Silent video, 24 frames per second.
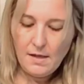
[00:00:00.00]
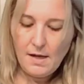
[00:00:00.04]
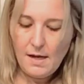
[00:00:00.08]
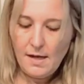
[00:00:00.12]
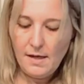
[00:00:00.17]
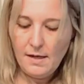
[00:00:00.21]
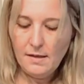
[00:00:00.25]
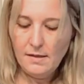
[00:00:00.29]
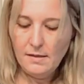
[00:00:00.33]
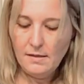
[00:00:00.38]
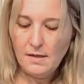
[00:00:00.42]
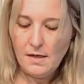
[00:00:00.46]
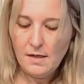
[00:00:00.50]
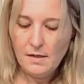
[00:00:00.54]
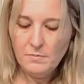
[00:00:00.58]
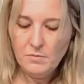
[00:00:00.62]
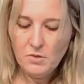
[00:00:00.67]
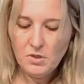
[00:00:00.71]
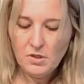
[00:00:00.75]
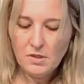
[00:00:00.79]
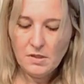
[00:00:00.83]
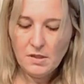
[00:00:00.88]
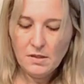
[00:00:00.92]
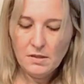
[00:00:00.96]
And I'm
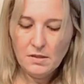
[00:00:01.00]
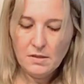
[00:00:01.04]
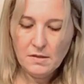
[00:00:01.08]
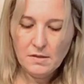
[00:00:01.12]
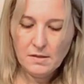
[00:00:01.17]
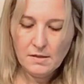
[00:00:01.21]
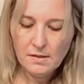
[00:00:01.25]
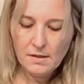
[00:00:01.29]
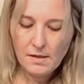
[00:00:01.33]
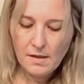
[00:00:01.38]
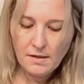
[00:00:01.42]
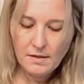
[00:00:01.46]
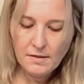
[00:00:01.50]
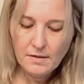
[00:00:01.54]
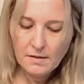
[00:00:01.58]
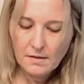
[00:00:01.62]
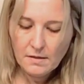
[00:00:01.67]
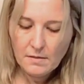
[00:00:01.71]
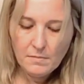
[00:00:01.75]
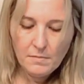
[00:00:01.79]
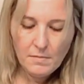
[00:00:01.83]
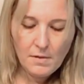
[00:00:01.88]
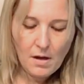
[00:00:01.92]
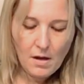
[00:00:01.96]
just gonna slice
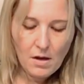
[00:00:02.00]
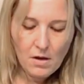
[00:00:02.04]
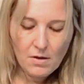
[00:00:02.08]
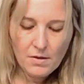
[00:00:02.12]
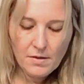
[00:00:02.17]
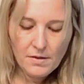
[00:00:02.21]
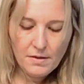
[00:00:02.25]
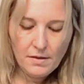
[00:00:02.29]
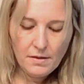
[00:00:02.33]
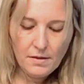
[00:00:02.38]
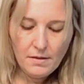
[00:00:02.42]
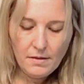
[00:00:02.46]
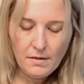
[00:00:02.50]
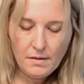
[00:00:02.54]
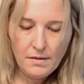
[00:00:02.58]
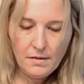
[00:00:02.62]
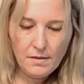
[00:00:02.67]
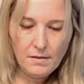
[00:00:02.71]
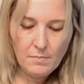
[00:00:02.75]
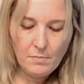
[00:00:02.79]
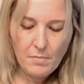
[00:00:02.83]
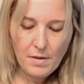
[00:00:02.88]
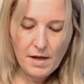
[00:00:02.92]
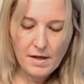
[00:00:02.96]
them on
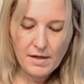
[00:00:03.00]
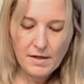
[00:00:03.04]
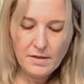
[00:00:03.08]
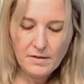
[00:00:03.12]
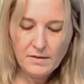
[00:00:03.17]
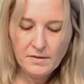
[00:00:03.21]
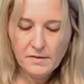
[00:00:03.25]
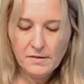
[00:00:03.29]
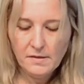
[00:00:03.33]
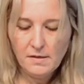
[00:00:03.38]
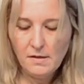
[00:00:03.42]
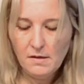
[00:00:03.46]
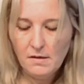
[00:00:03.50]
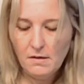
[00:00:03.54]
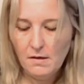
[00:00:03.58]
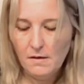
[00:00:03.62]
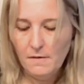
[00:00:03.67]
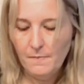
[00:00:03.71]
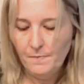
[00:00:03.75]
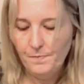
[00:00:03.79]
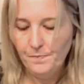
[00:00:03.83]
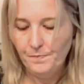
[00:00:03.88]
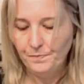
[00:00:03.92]
the bias here.